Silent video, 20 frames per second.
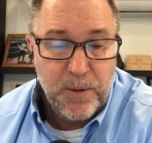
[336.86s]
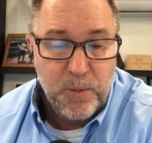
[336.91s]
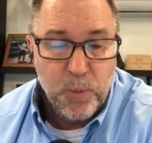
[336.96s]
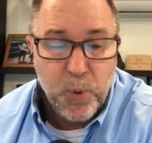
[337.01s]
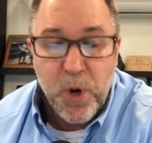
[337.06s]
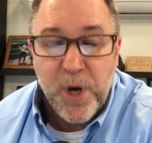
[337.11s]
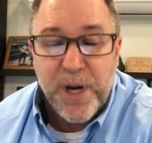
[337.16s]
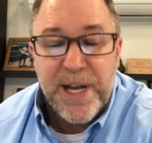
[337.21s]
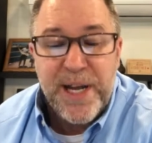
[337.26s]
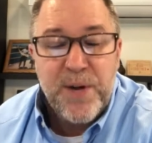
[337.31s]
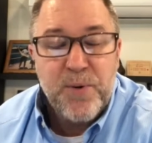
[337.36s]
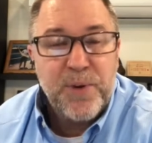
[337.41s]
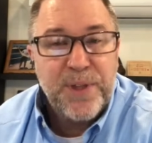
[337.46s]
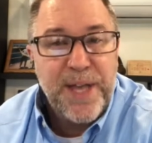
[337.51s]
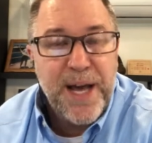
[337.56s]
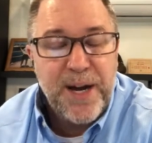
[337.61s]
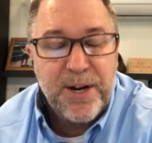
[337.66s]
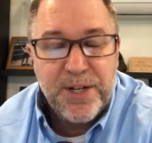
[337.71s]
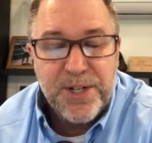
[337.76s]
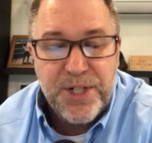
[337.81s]
Working
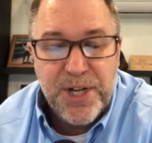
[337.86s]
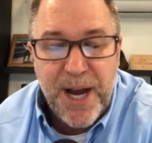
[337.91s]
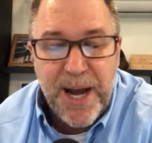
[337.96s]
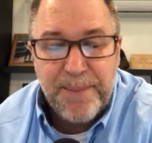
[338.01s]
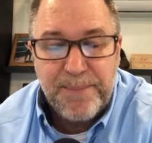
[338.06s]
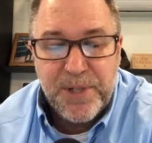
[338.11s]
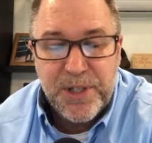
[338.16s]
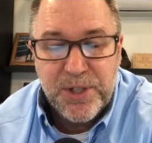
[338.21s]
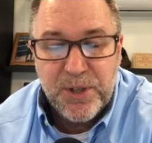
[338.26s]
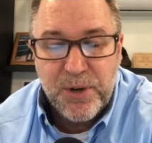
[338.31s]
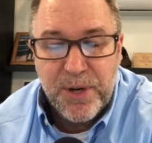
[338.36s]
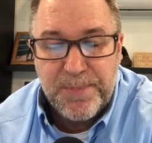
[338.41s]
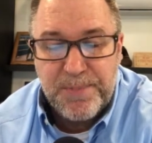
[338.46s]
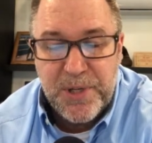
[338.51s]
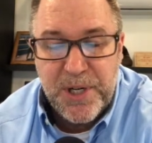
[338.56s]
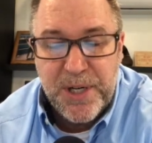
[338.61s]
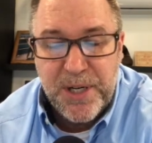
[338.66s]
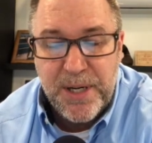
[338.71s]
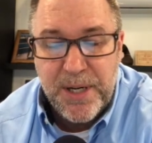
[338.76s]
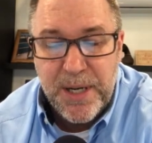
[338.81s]
without a job
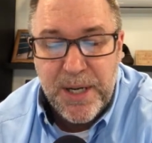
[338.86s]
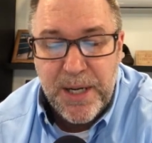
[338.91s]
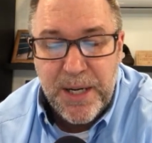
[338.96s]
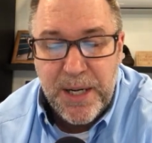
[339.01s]
description,